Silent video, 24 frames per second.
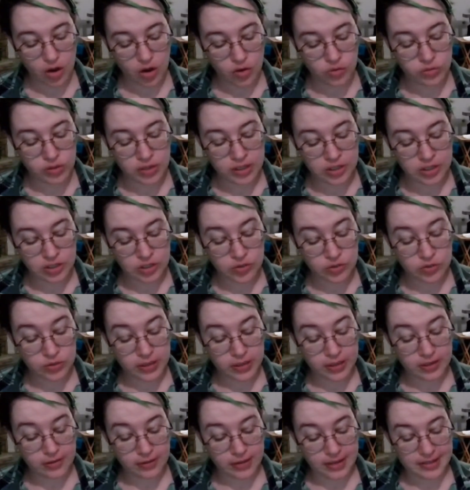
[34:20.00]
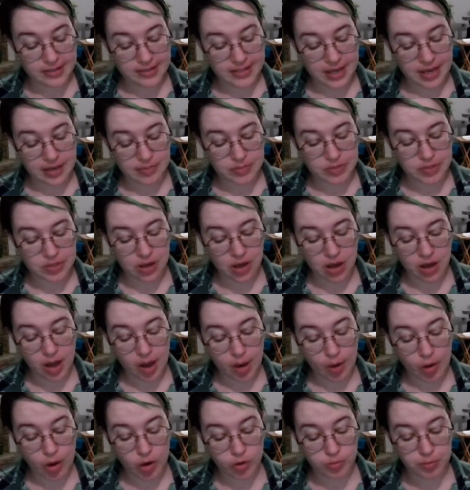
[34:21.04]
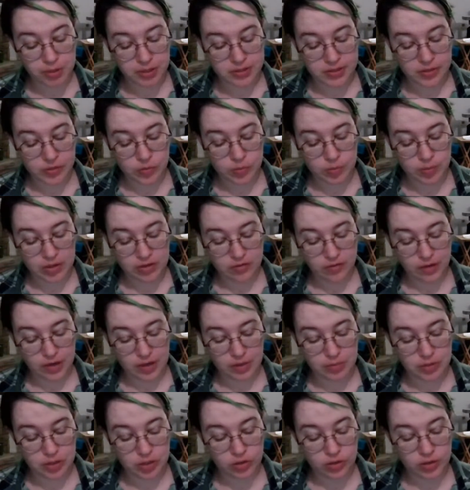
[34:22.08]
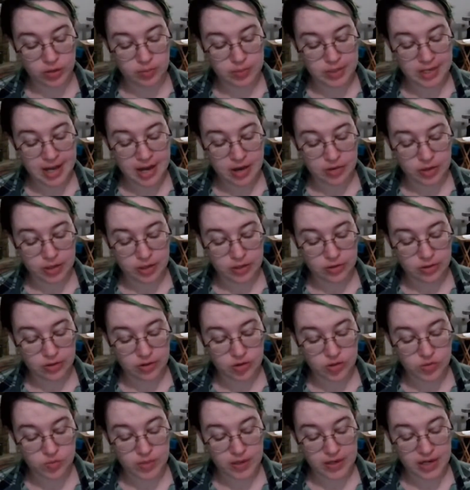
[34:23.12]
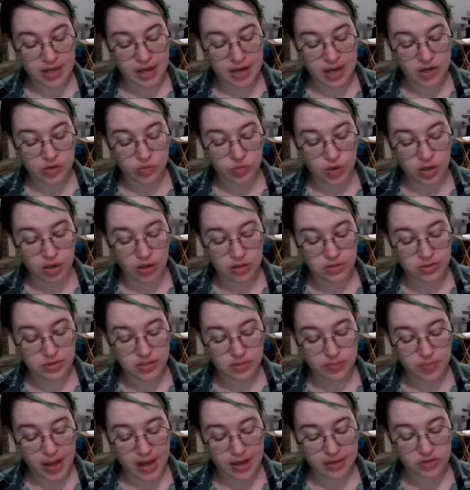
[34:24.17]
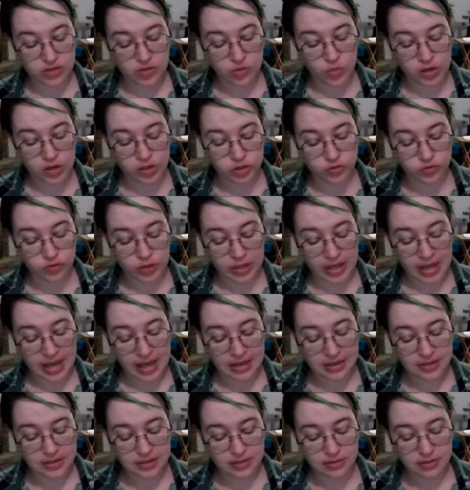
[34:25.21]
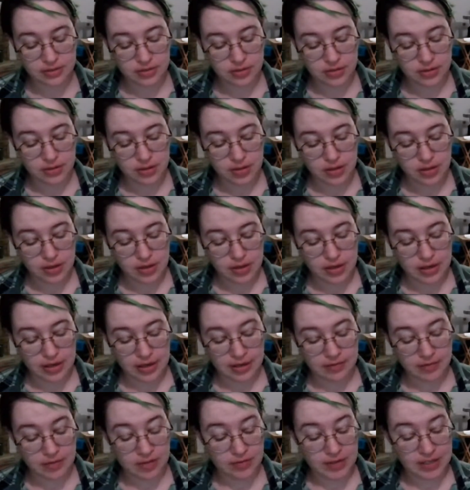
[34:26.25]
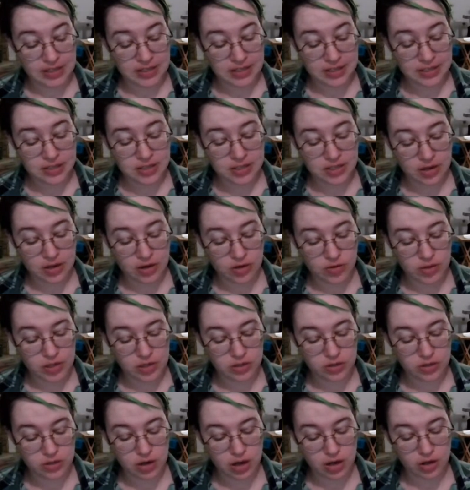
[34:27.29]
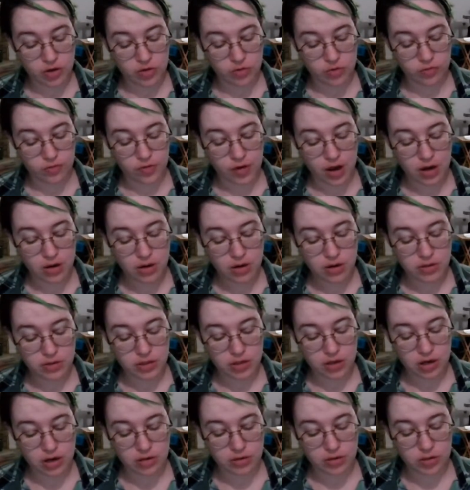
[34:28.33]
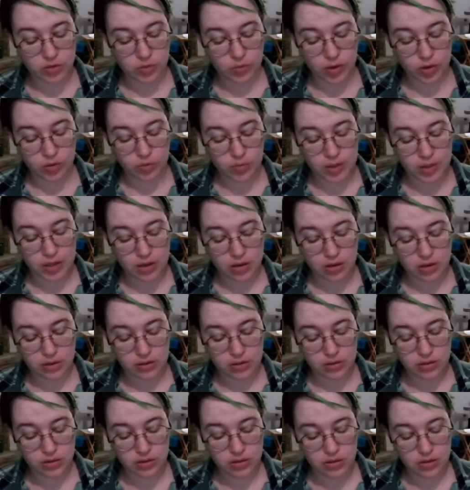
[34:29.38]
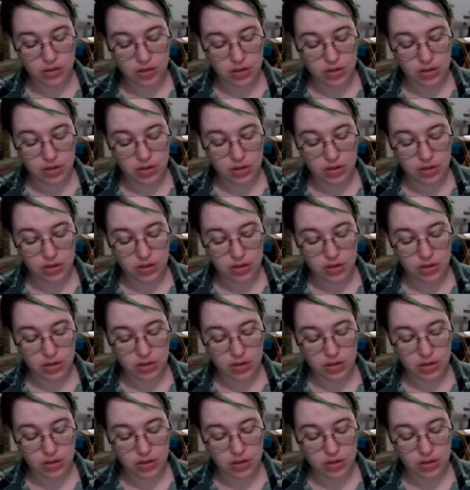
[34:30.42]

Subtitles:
Only too clearly Sam saw how hopeless it would be for him to creep down under those many-eyed walls and pass the watchful gate. And even if he did so, he could not go far on the guarded road beyond.